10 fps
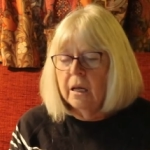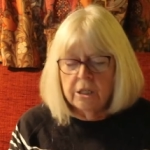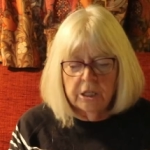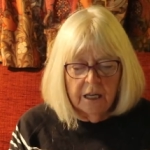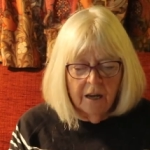
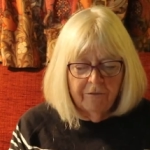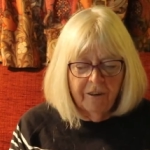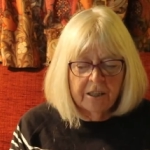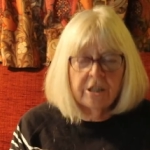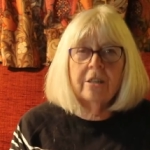She
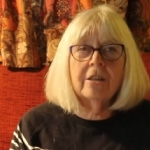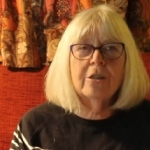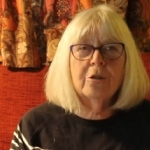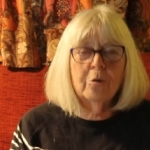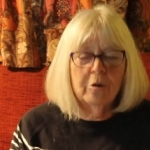fashioned a
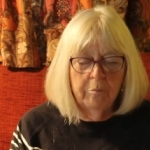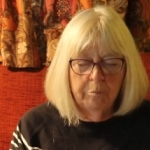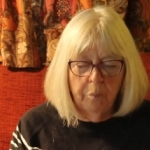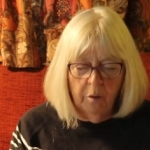sort of